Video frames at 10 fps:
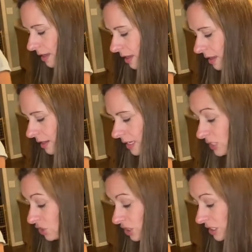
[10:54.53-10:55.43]

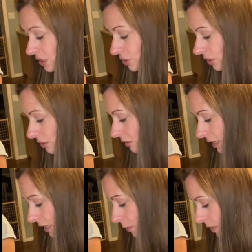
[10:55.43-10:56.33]
and it's just as good,
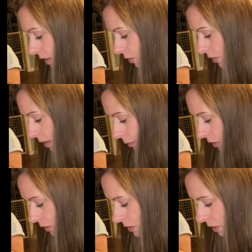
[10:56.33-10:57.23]
really, without all
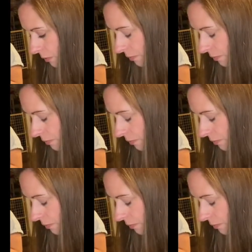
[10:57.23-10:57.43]
that work. So